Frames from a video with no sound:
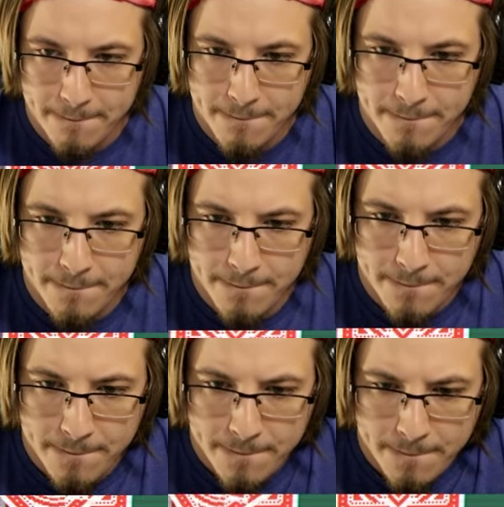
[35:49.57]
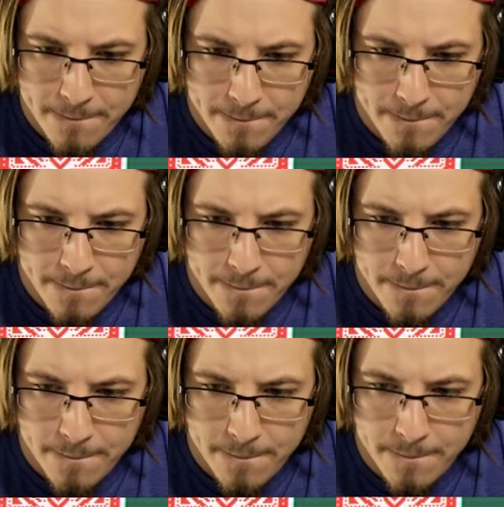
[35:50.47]

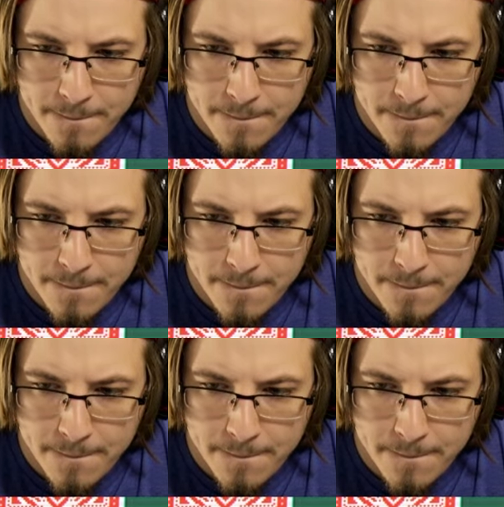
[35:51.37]
[no speech]